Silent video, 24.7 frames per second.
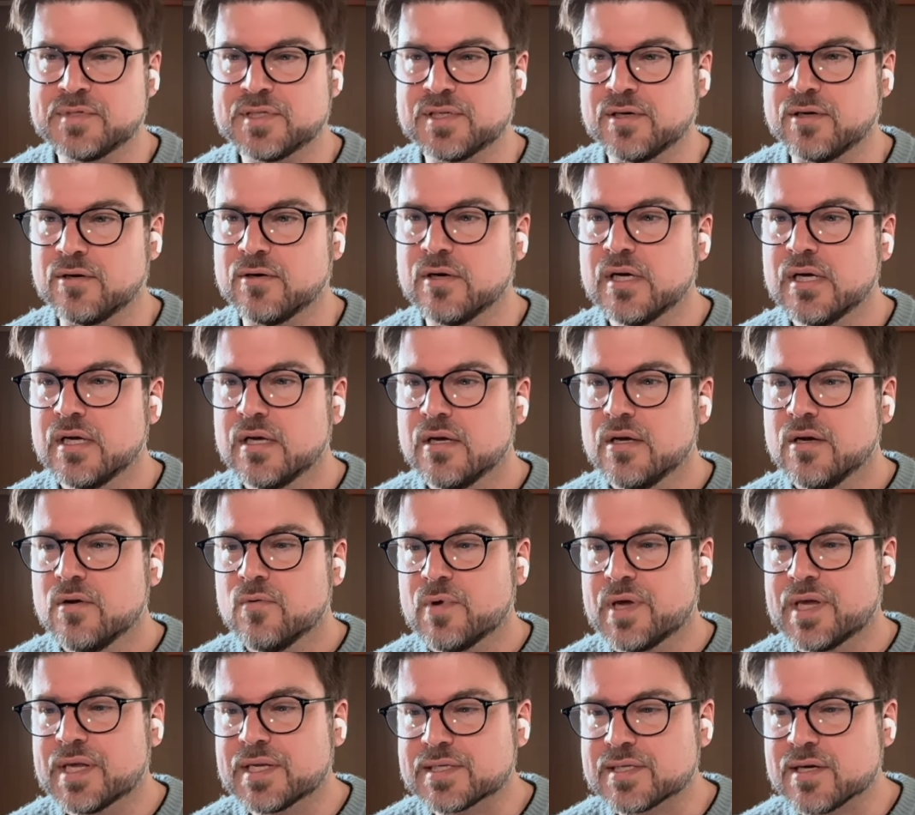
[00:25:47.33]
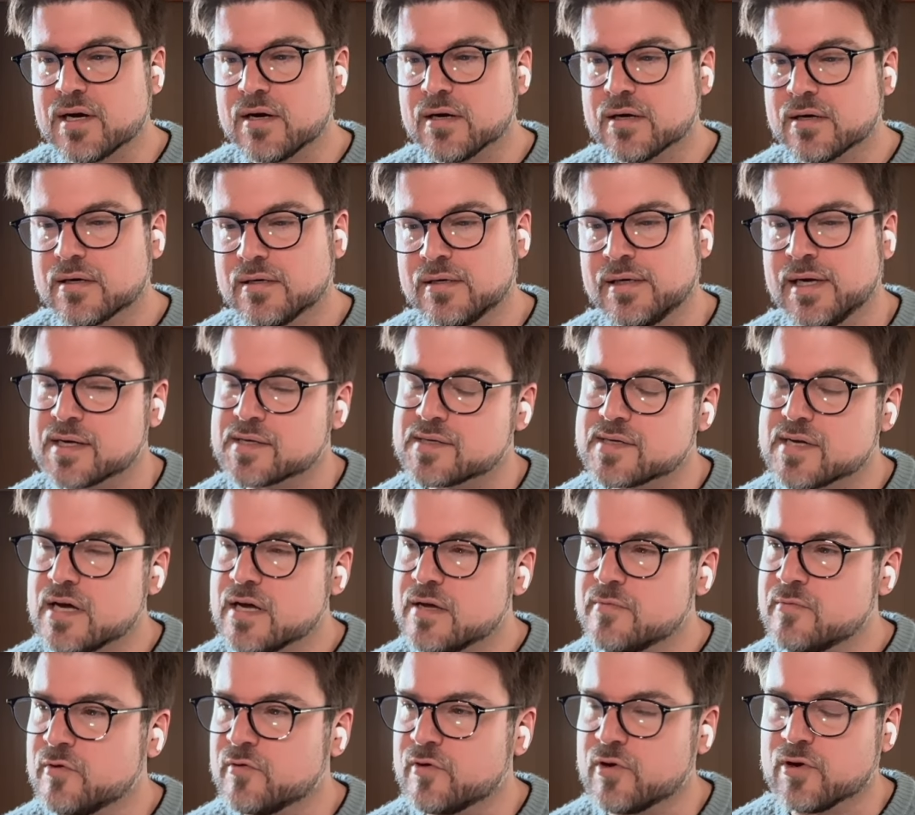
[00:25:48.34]
So we can talk next
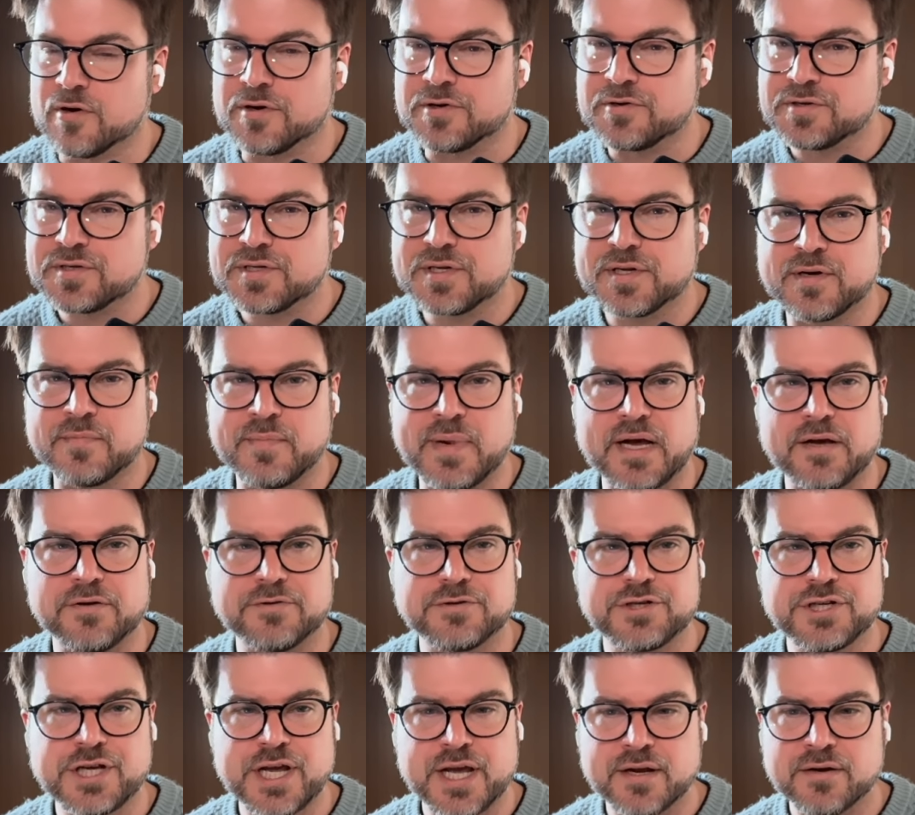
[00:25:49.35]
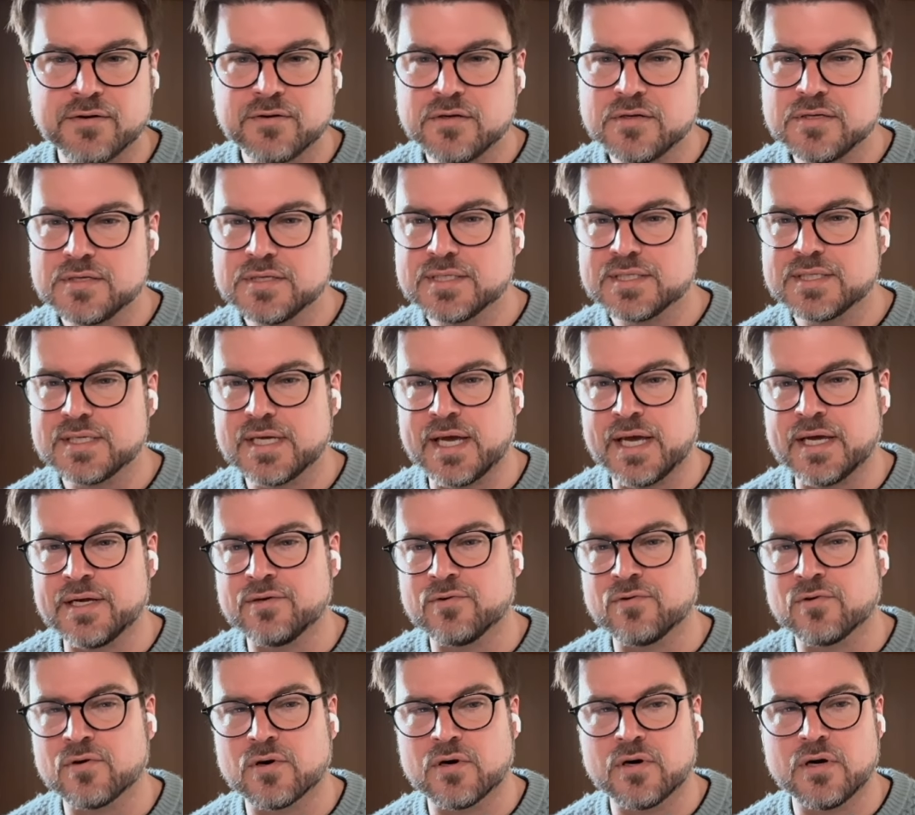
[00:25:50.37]
time if you're interested about channels and
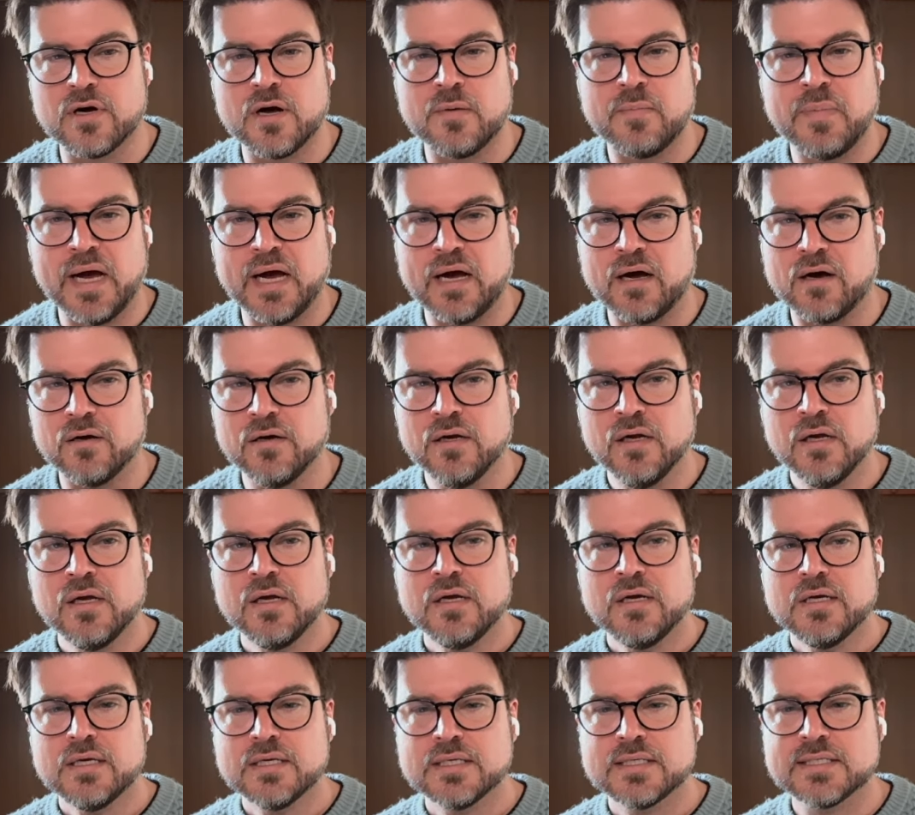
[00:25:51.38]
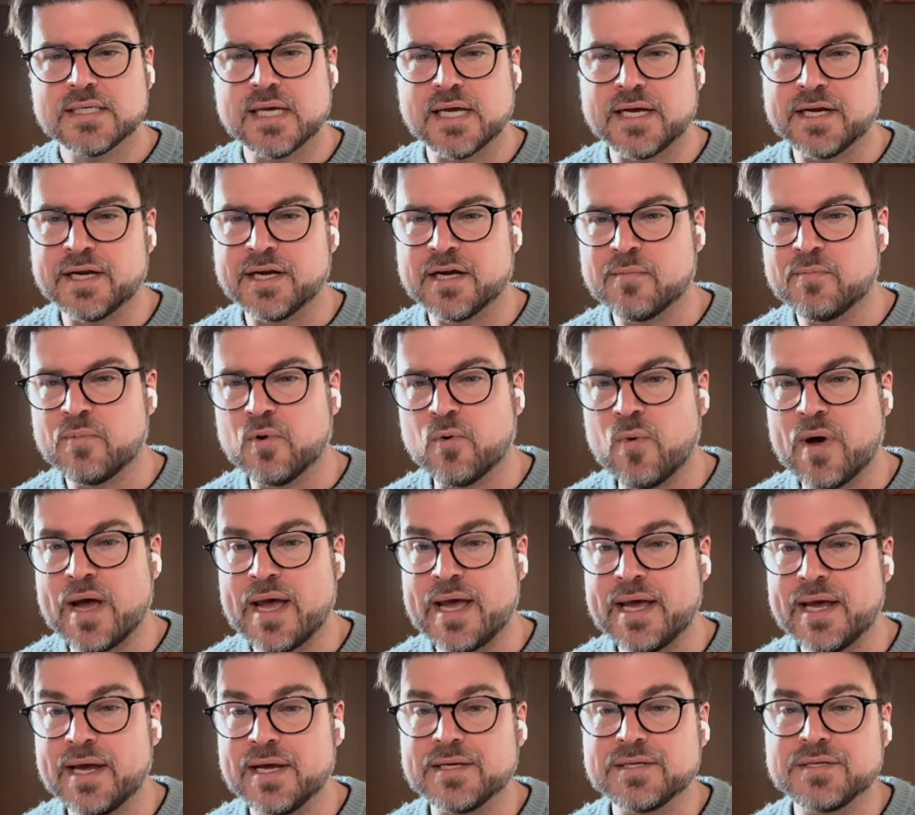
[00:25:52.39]
or about setting up a
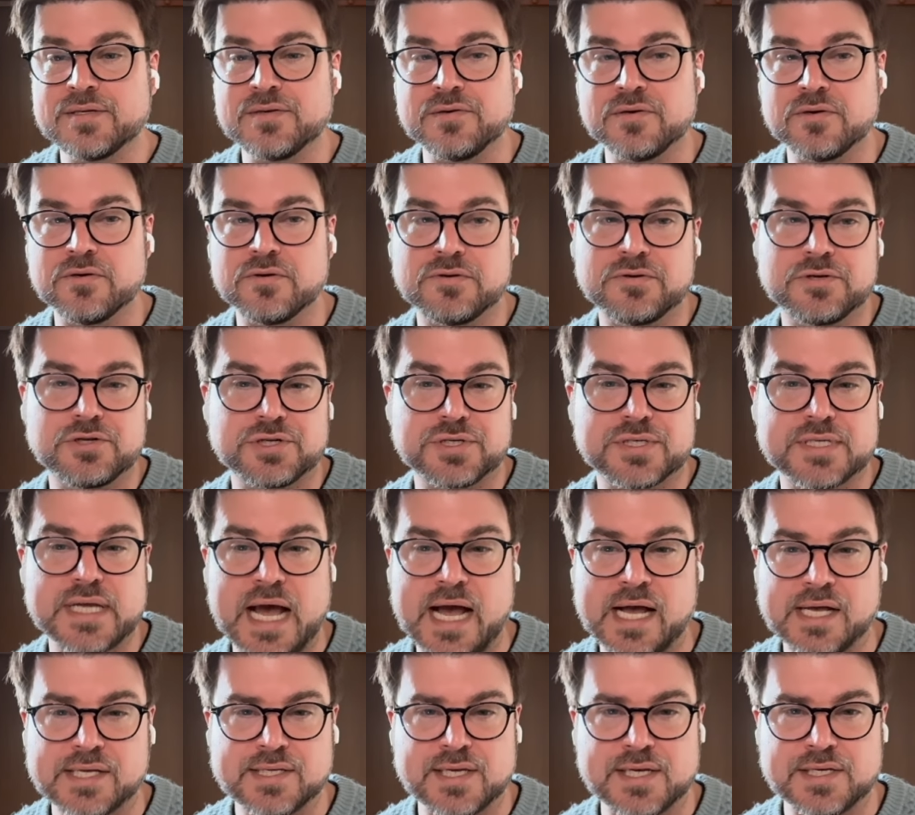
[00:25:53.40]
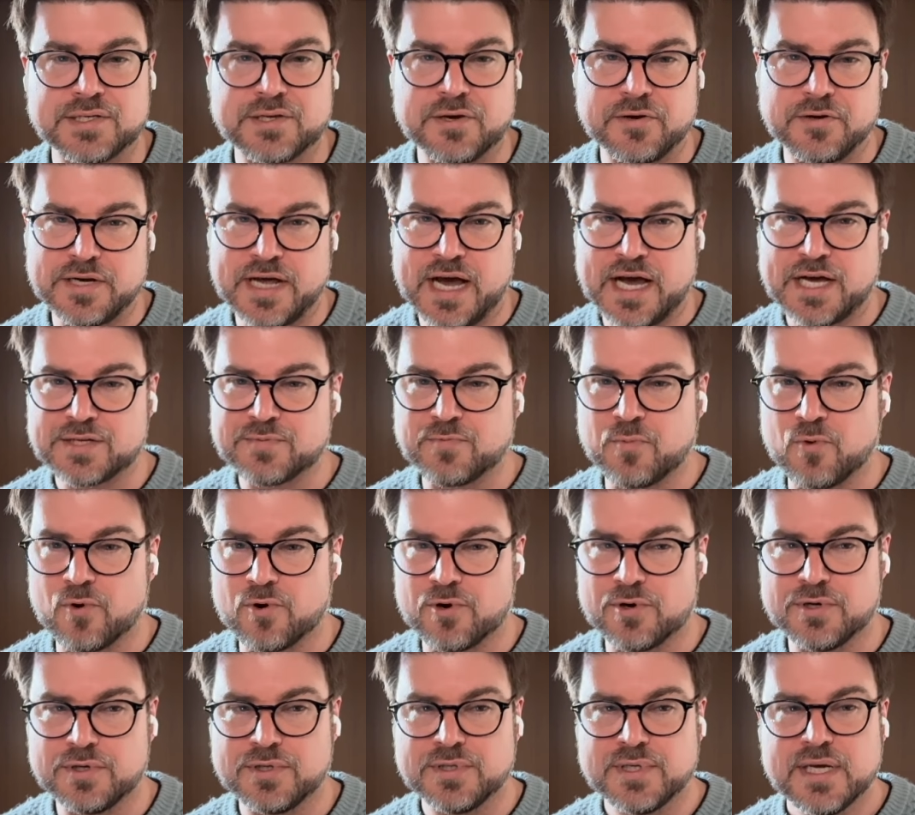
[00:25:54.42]
way to just access your
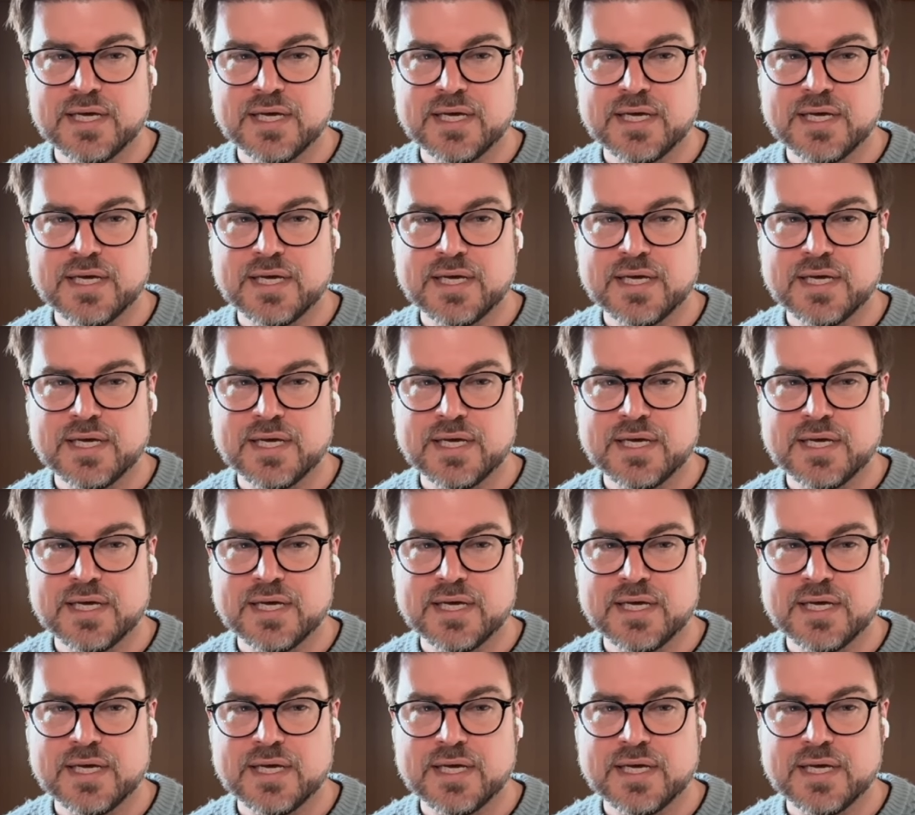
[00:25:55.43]
dashboard